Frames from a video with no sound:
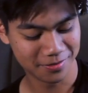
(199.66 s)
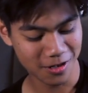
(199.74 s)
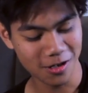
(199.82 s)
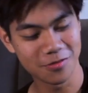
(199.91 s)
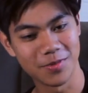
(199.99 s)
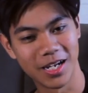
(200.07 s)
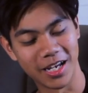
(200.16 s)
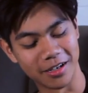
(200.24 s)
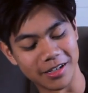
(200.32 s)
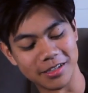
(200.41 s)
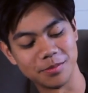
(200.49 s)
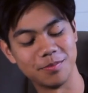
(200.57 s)
fall off my
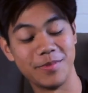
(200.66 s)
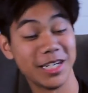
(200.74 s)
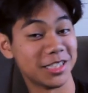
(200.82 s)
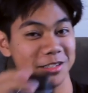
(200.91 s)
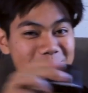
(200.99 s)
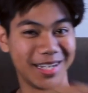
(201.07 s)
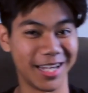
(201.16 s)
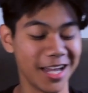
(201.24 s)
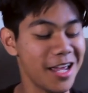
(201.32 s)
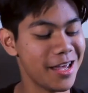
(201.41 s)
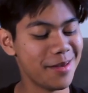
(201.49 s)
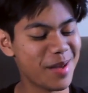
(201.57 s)
leg. Okay, just imagine this is my leg.
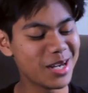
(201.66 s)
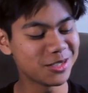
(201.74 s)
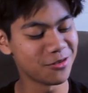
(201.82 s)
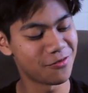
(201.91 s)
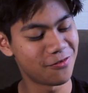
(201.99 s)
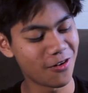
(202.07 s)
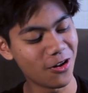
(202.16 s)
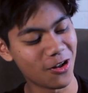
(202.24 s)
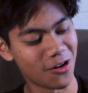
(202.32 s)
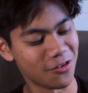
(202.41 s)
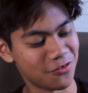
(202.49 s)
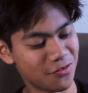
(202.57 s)
It managed to fall
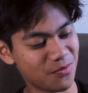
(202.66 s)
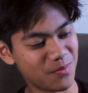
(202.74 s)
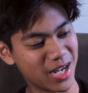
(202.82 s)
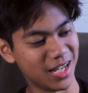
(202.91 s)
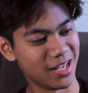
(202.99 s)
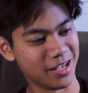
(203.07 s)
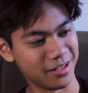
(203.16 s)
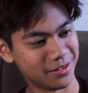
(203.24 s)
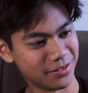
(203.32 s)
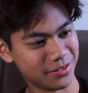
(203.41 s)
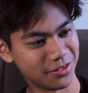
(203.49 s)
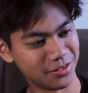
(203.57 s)
off my leg,